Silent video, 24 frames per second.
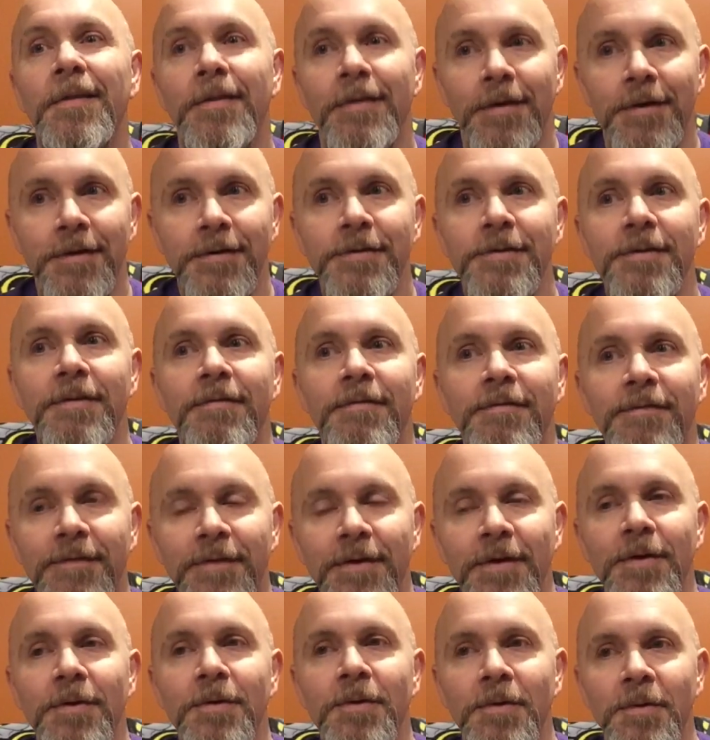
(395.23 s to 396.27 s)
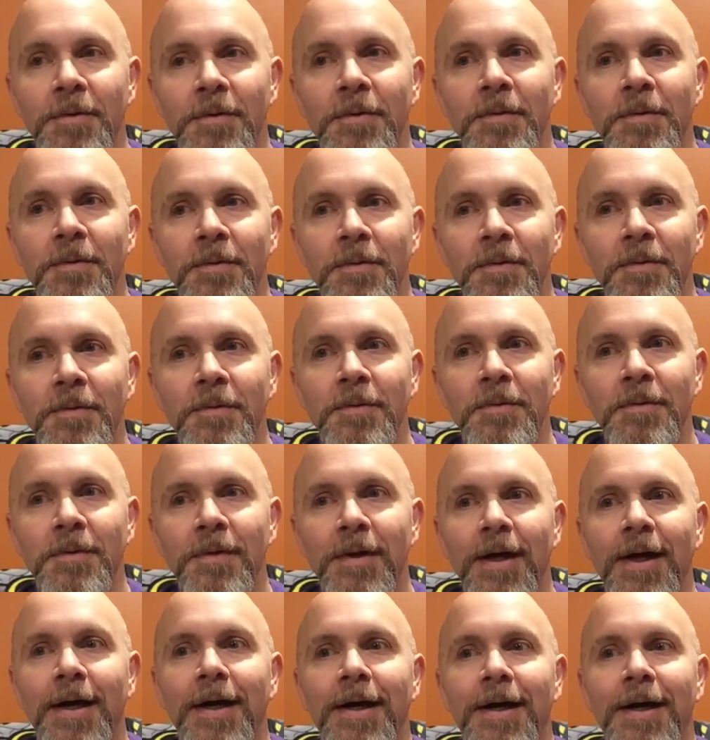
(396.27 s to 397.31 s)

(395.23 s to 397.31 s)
there's a few